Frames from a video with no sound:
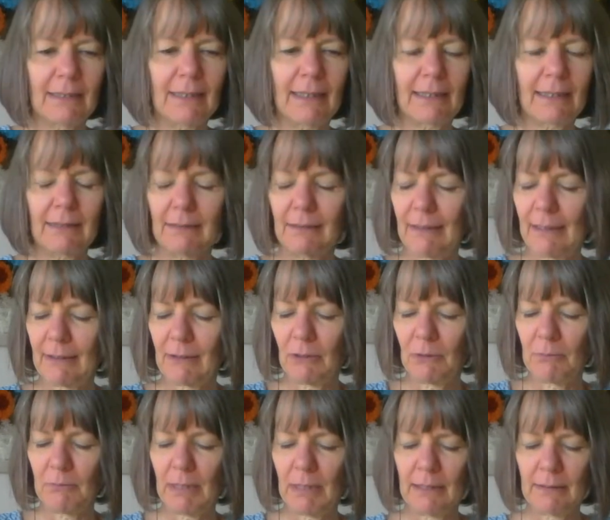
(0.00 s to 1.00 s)
like a Lego
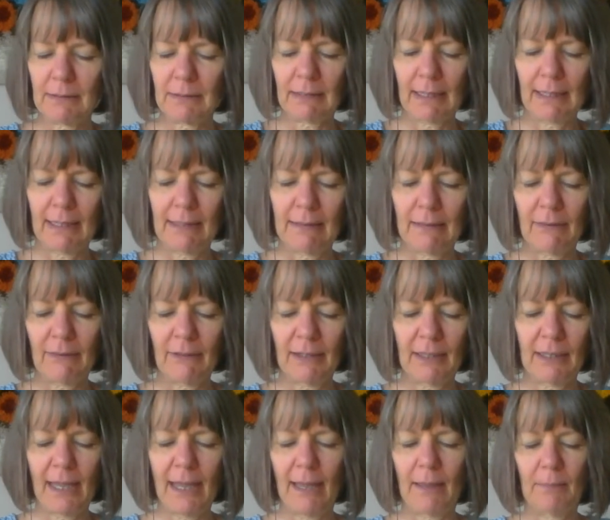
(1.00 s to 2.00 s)
mutton kind of
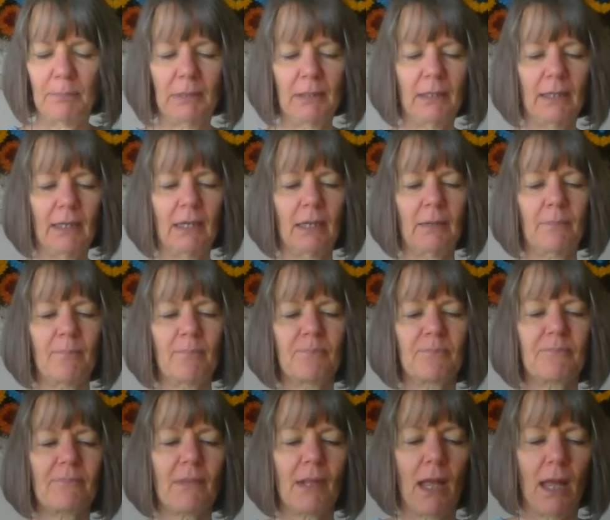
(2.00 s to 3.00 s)
thing happening.
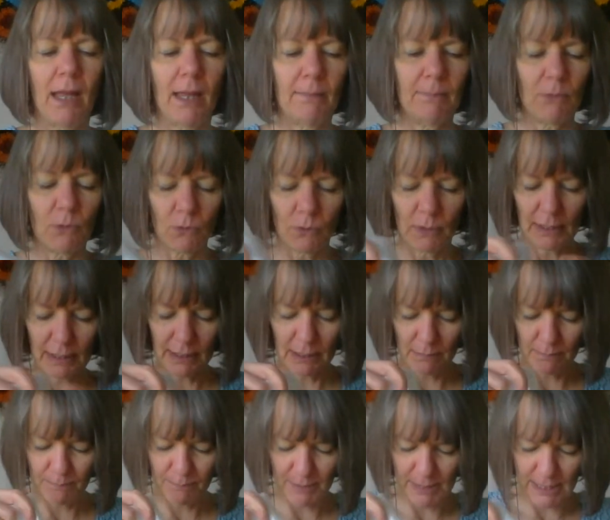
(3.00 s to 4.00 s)
Or it
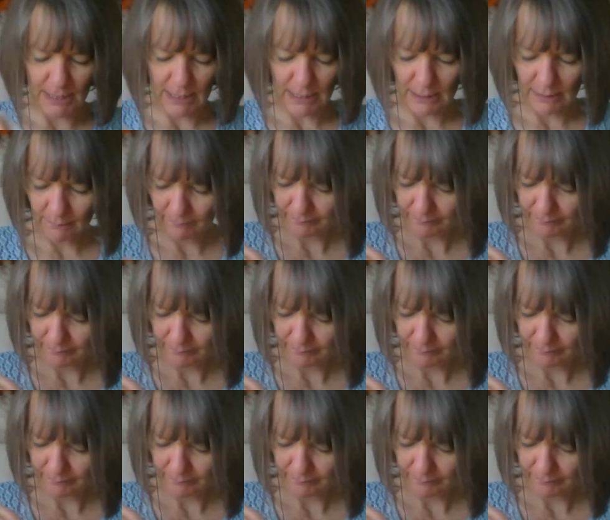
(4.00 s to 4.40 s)
could be